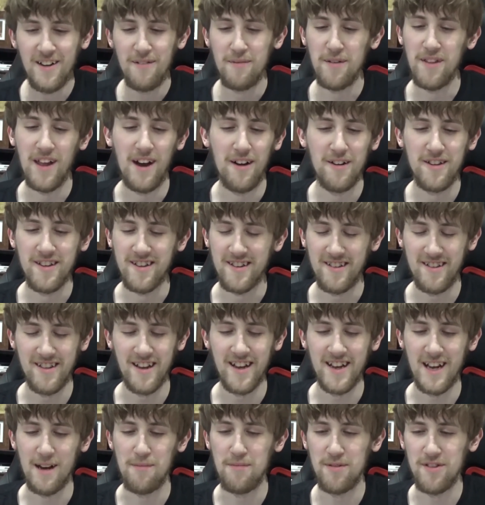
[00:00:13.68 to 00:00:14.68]
but that was a
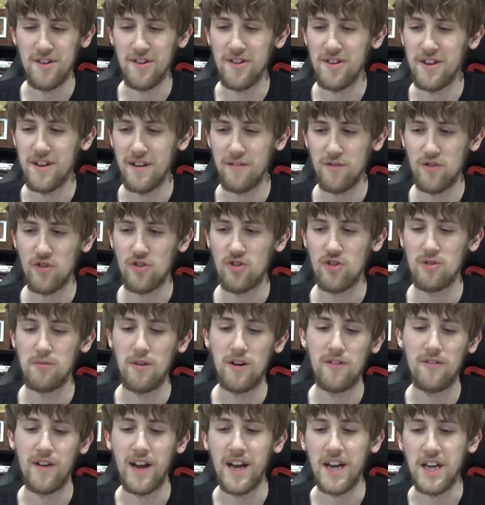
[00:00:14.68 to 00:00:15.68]
sick episode, and I've just come
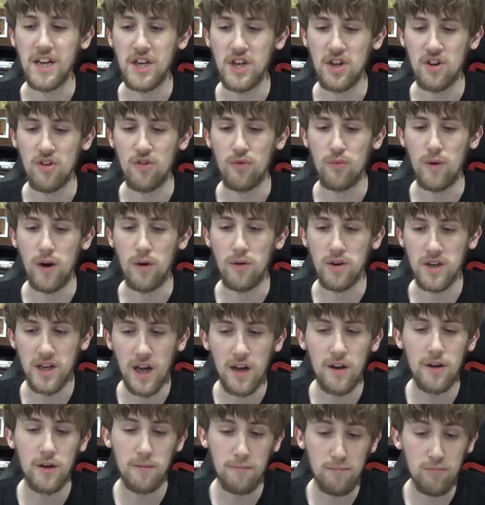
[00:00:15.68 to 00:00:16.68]
off Angel as well, which
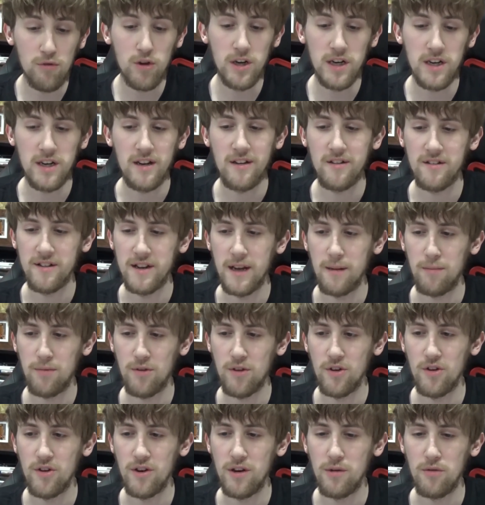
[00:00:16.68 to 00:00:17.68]
had a pretty decent
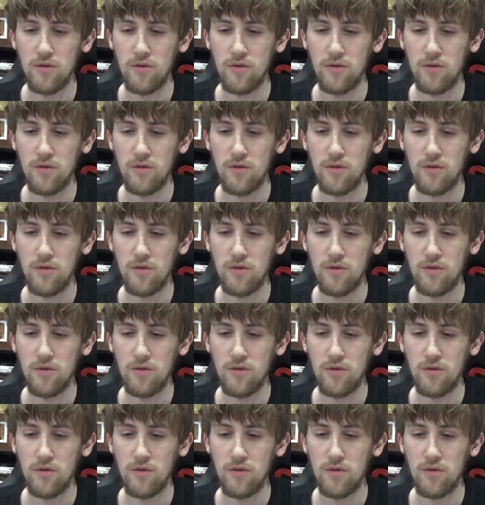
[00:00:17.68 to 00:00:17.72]
episode.